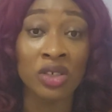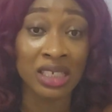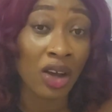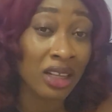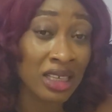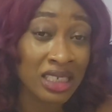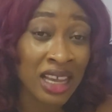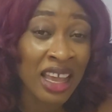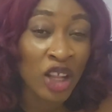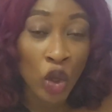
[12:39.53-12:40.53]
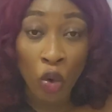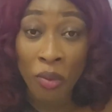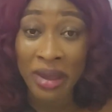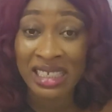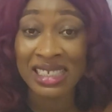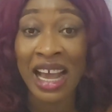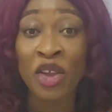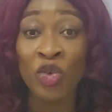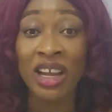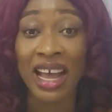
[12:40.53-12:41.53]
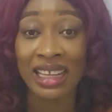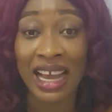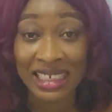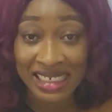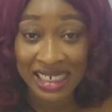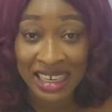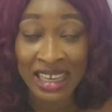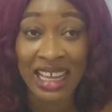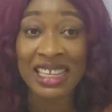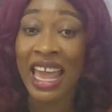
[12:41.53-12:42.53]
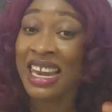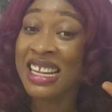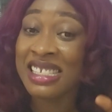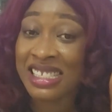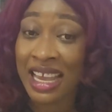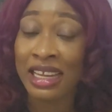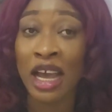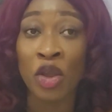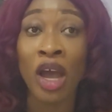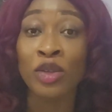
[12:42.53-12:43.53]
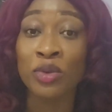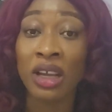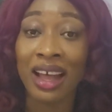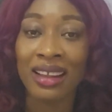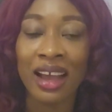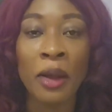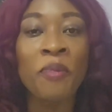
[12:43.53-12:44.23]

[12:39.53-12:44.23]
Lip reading: You see all these documents that you gathered, that I listed that you have to gather.